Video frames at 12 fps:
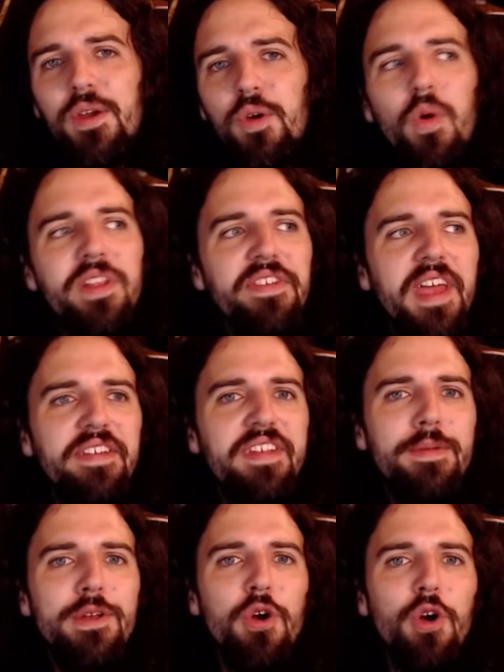When's the last
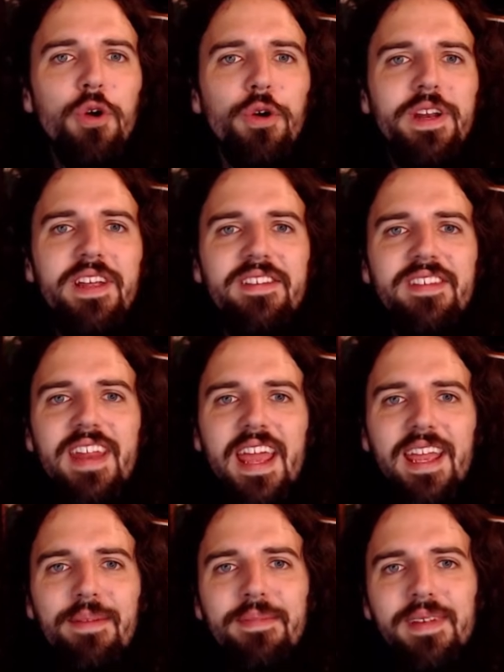time you heard his
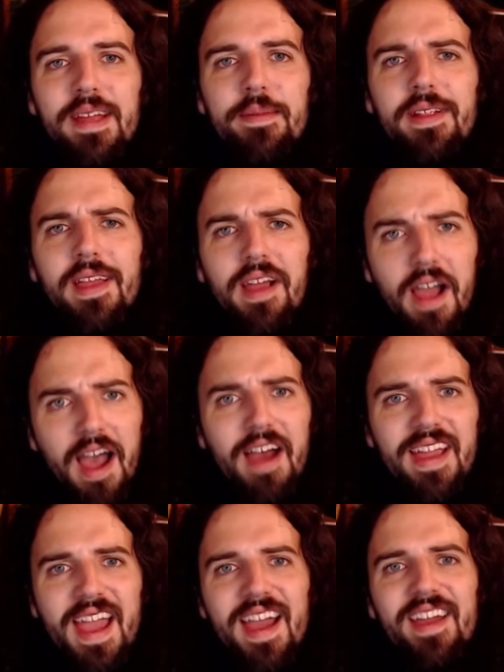name and been like,
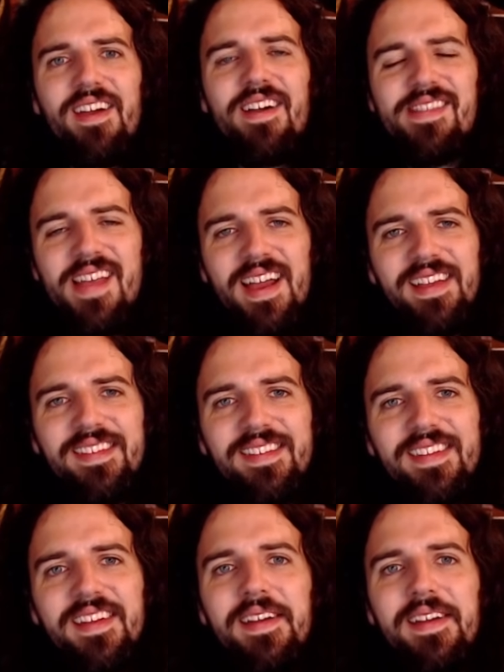oh yeah, good, nice?